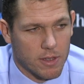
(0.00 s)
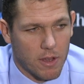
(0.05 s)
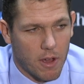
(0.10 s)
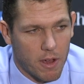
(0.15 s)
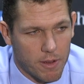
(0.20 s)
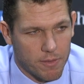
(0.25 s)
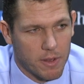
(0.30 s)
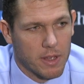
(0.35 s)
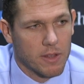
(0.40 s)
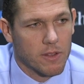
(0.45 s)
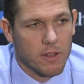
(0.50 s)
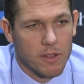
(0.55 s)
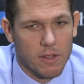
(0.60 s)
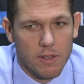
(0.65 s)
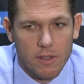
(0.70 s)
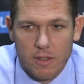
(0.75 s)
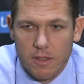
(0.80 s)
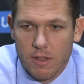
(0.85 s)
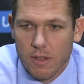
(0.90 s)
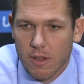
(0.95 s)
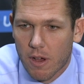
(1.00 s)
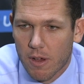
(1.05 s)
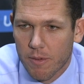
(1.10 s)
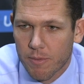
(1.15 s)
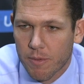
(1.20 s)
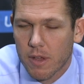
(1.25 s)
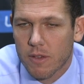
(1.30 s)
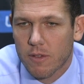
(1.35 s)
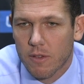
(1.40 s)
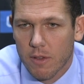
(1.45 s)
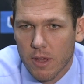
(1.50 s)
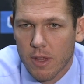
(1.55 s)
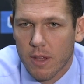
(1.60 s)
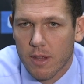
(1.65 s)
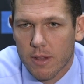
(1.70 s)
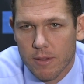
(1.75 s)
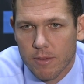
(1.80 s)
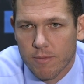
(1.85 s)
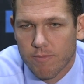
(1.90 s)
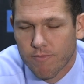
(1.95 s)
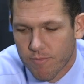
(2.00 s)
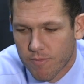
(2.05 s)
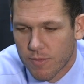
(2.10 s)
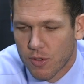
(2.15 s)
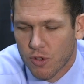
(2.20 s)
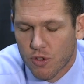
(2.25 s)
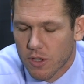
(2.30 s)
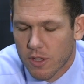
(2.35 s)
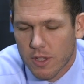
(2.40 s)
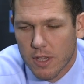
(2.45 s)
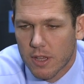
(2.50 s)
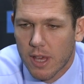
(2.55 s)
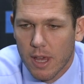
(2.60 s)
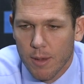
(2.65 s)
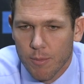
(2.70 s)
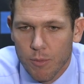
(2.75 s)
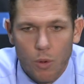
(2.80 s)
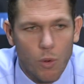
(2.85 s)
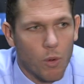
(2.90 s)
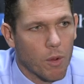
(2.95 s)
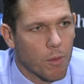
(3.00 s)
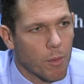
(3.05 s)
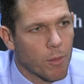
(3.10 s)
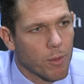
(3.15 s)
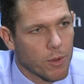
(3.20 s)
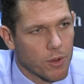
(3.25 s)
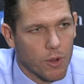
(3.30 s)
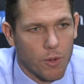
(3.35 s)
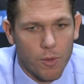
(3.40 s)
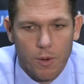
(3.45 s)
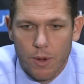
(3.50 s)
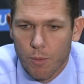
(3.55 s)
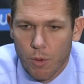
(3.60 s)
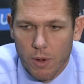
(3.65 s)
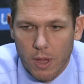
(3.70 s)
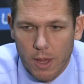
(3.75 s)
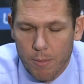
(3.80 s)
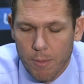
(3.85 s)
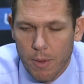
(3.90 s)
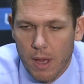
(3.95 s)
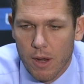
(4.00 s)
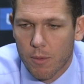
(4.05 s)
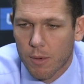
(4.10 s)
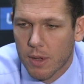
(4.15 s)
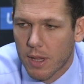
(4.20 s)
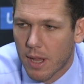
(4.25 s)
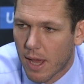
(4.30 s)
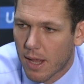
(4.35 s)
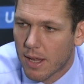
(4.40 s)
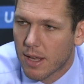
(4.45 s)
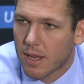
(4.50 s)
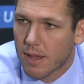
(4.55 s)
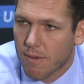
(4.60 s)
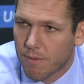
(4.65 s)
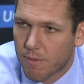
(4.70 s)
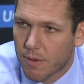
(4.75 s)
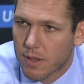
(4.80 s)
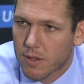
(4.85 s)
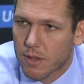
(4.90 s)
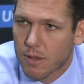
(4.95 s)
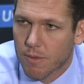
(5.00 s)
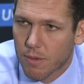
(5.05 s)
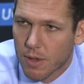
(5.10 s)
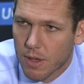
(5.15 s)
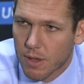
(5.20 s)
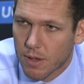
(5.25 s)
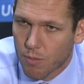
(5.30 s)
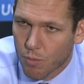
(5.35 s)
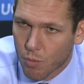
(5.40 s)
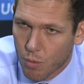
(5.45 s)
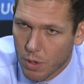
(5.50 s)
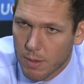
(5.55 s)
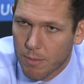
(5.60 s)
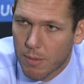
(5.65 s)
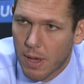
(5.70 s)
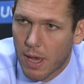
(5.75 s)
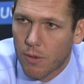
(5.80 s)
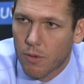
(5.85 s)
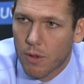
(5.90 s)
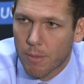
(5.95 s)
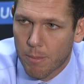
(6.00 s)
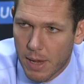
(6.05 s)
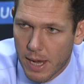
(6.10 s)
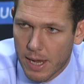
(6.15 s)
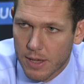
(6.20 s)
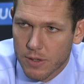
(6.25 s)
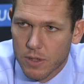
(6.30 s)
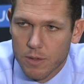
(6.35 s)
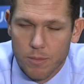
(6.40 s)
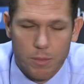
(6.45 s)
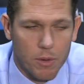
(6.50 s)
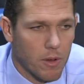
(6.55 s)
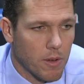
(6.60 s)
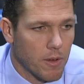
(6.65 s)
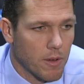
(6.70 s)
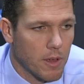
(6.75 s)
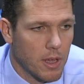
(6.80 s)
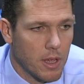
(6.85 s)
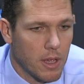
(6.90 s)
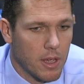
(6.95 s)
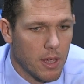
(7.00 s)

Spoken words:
Offensively, just keep doing what we're doing. We'll get better with that. Defensively, rebound the basketball